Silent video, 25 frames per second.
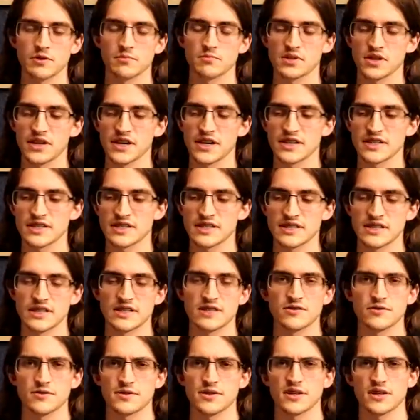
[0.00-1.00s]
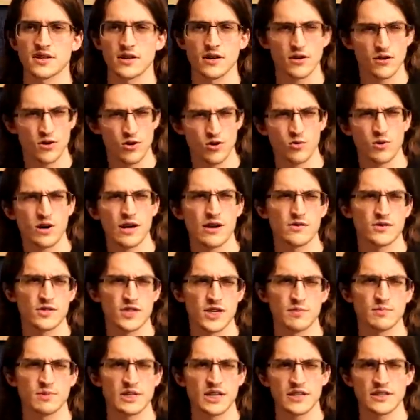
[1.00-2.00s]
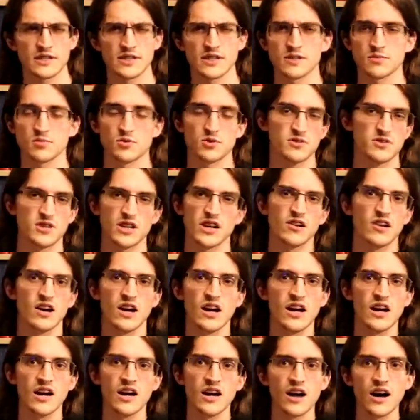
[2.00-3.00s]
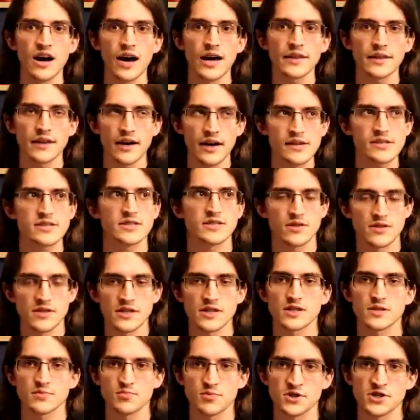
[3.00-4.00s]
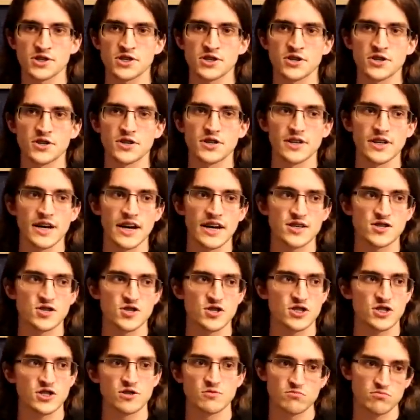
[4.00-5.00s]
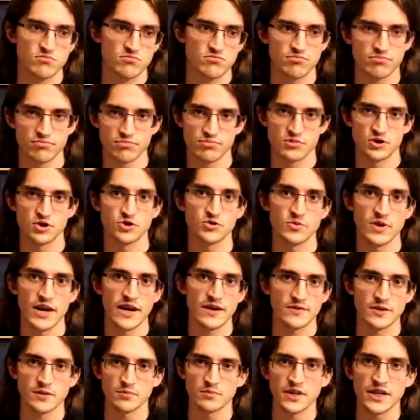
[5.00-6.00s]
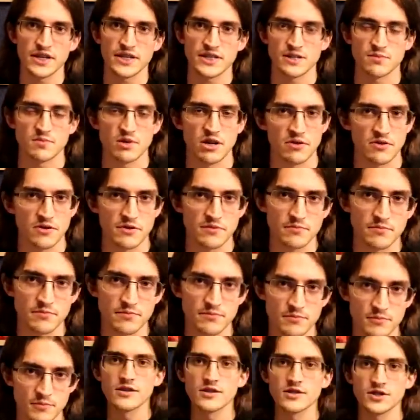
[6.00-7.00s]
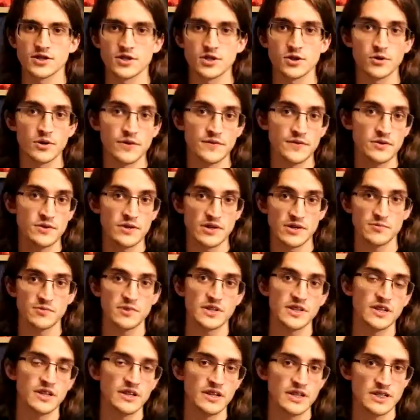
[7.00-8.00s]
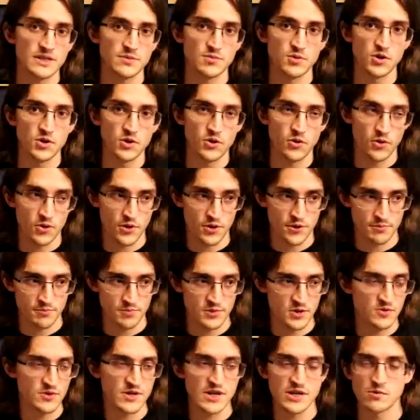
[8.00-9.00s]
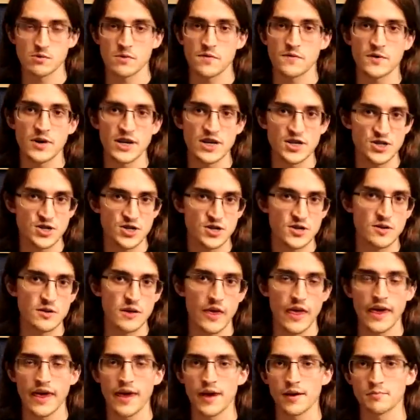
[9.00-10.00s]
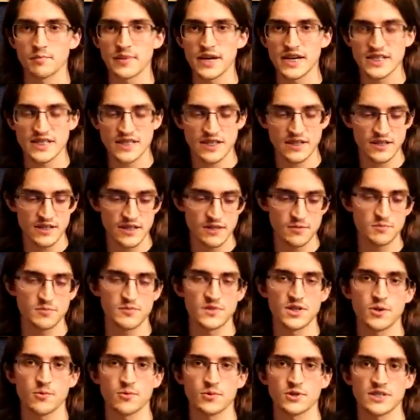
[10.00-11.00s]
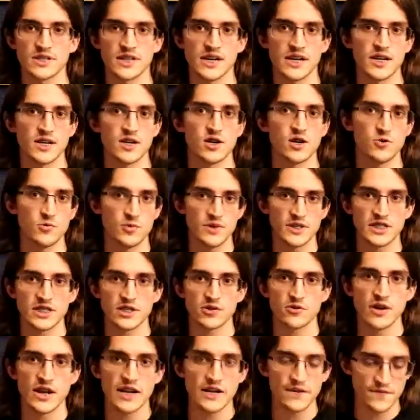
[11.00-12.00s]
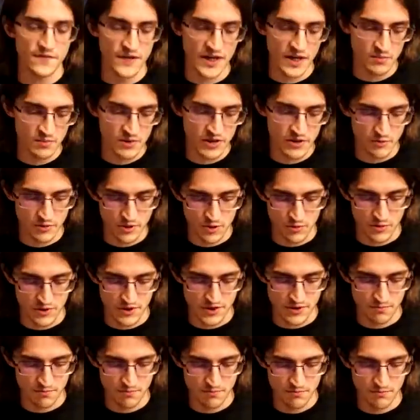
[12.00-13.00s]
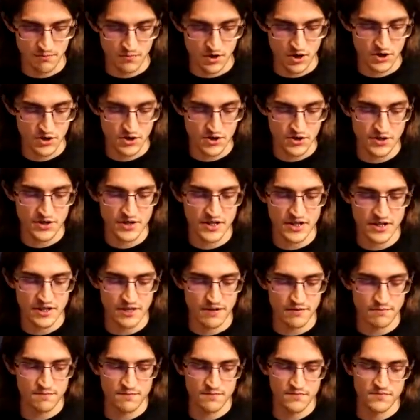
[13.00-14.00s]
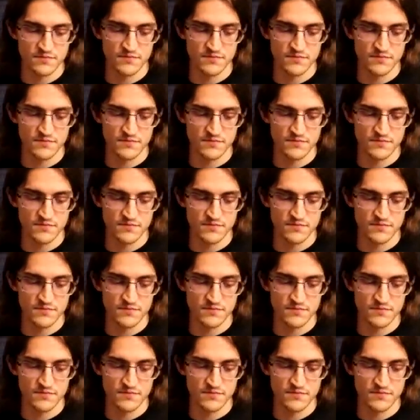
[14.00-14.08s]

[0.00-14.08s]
complaints and you're thinking, oh wow, James hates this book. No, I still think it's pretty good. I just do have complaints about it. So if you didn't read the last book or you need a refresher, basically there was an aristocratic family which was murdered in a